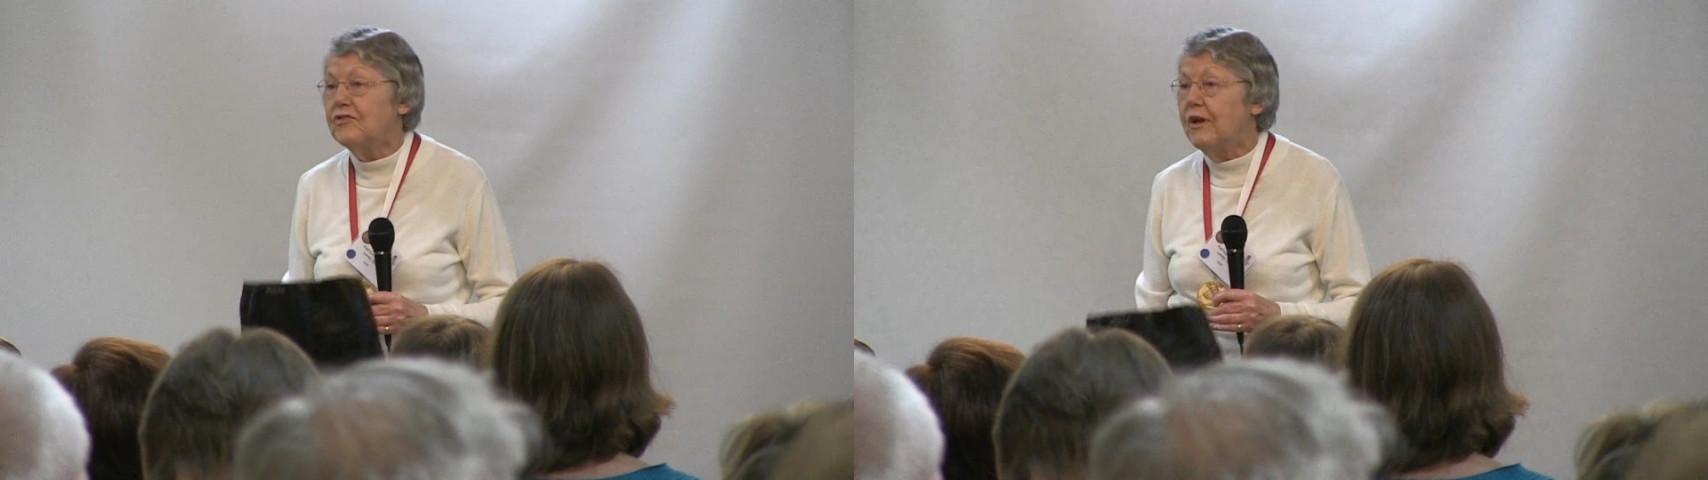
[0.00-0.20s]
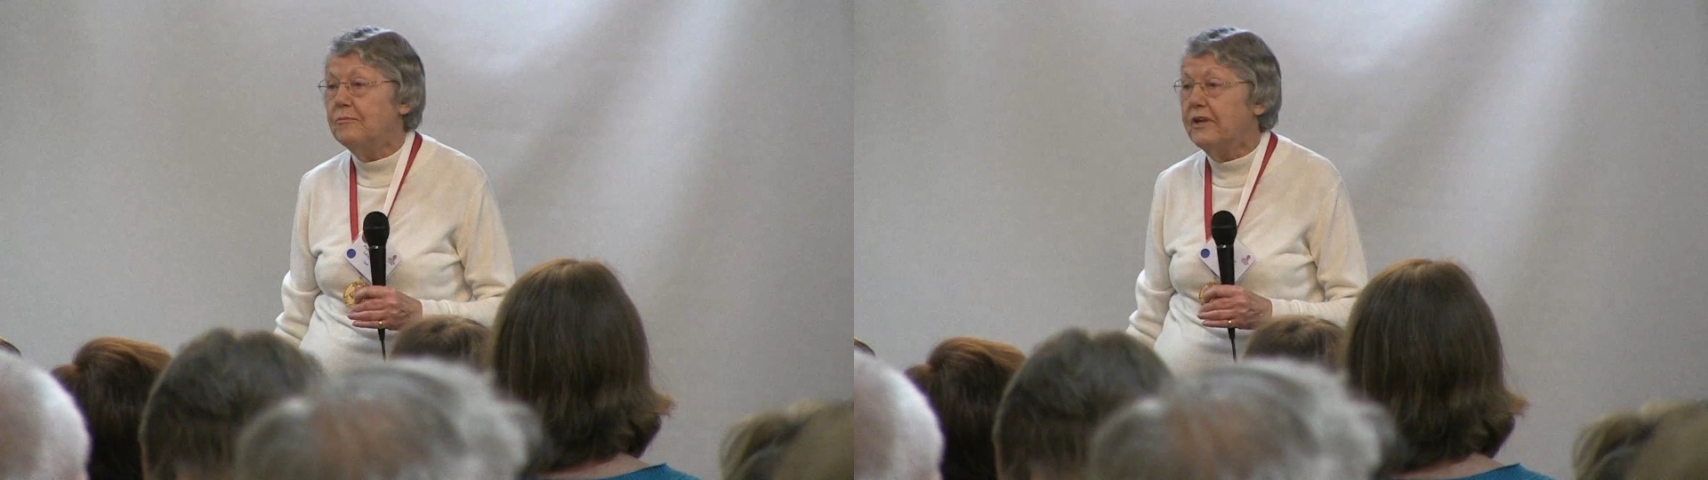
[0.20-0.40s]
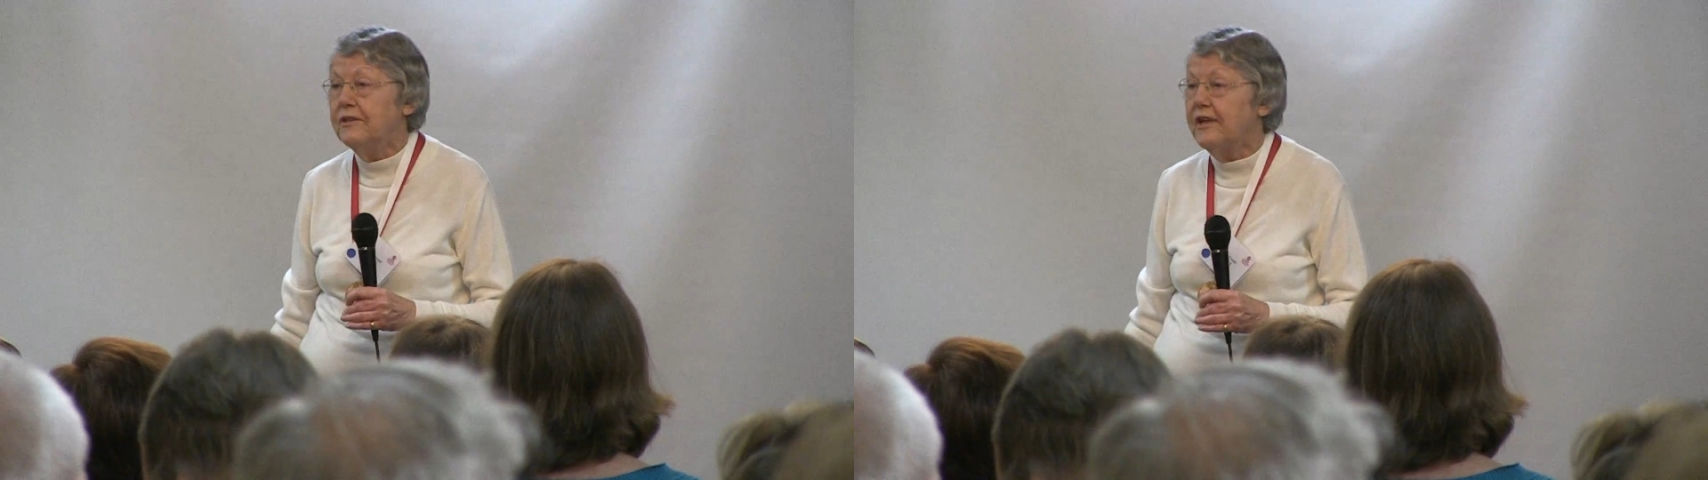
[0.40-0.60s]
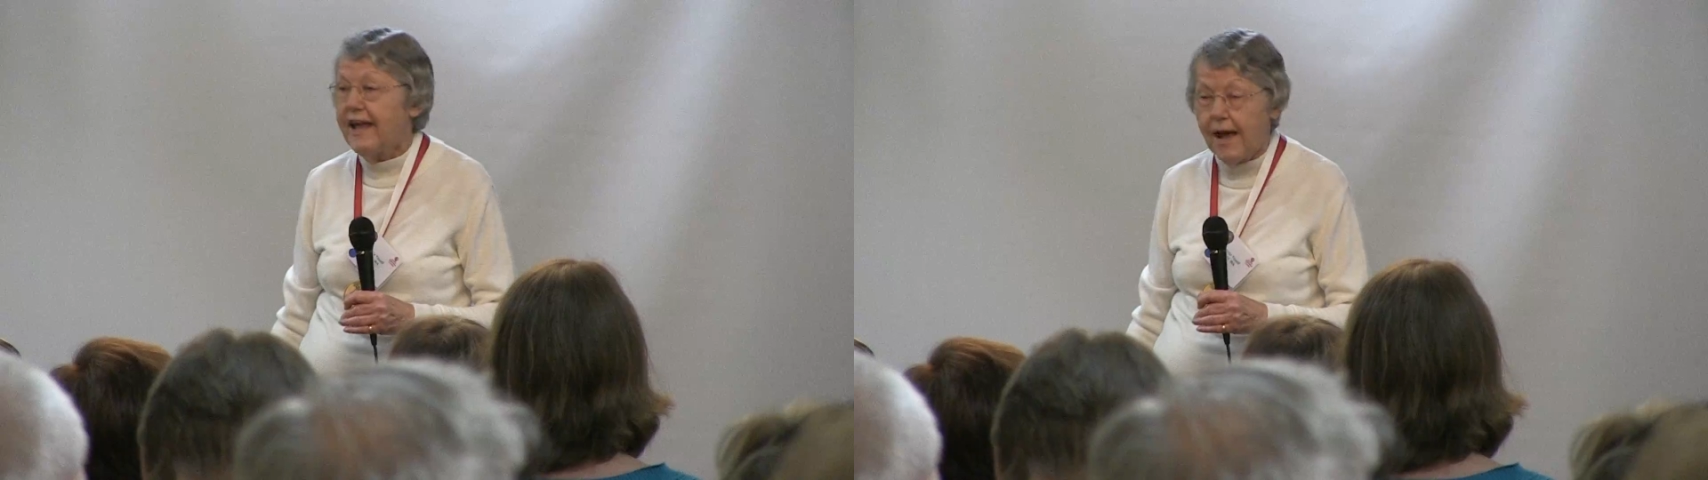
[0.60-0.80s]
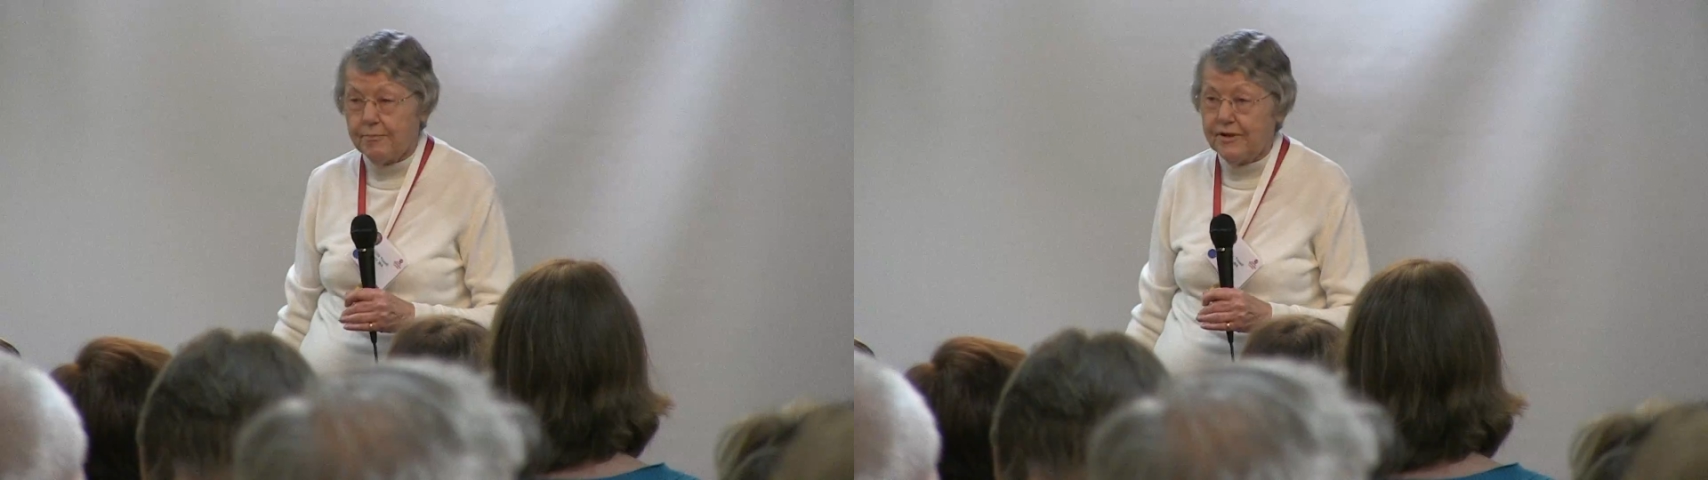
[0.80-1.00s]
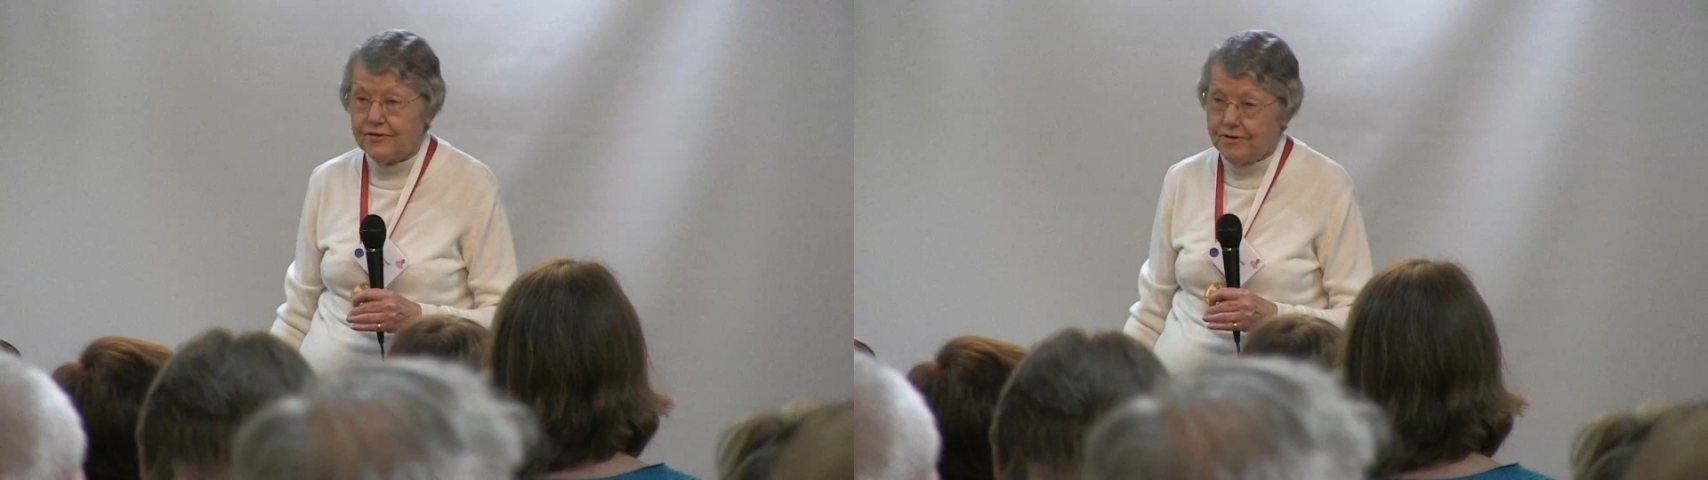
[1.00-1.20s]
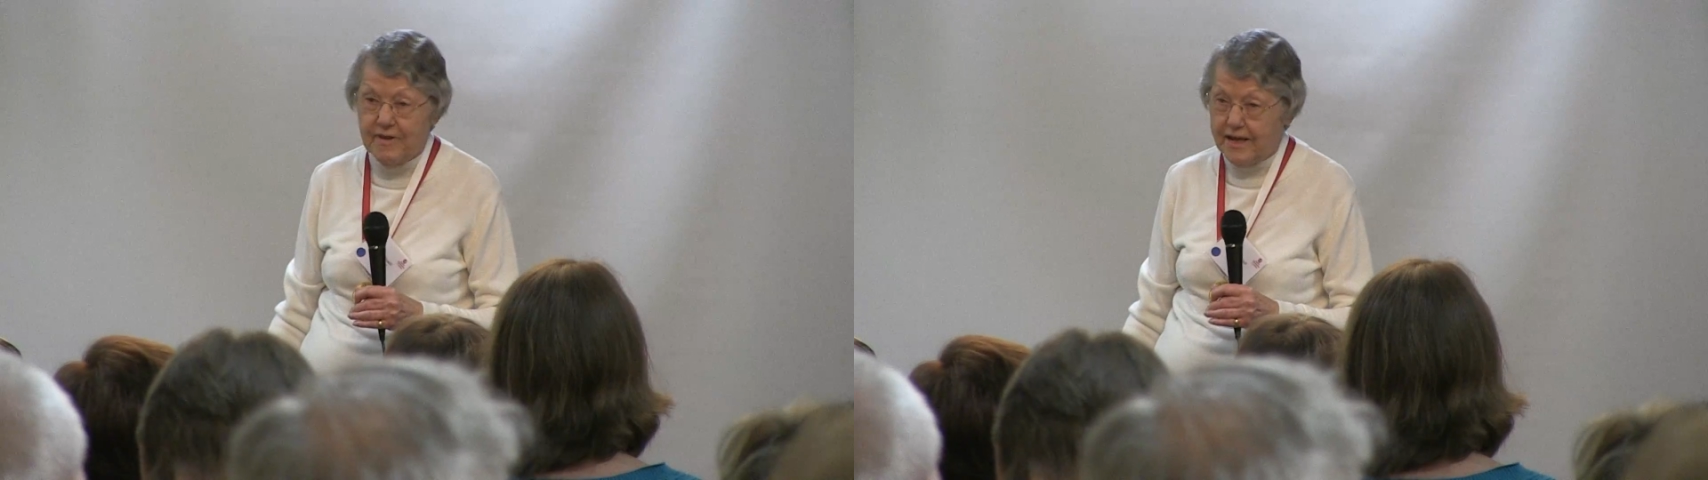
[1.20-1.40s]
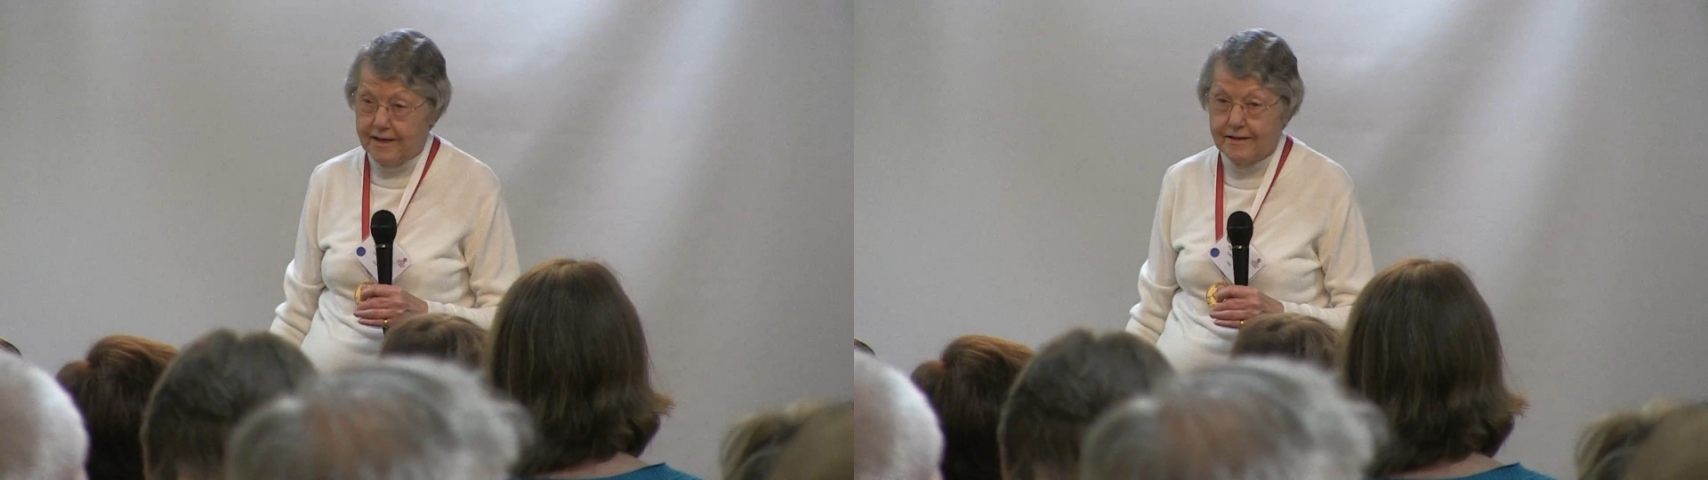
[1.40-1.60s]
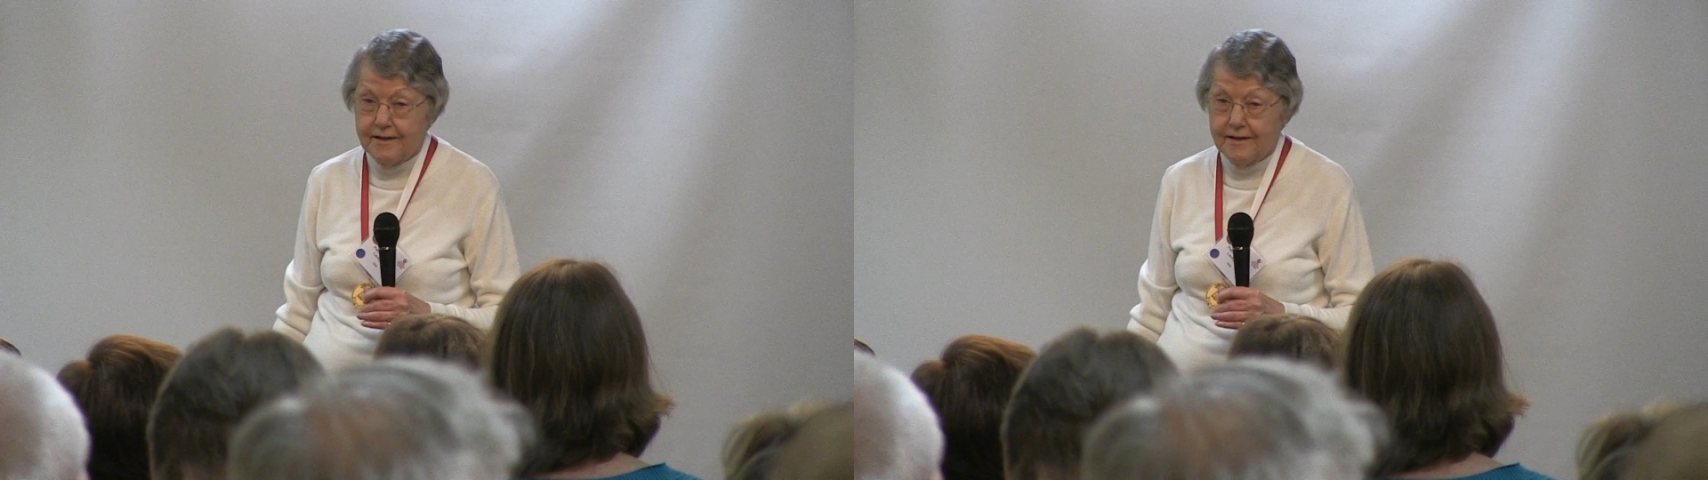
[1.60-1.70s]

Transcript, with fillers: something that happened to me.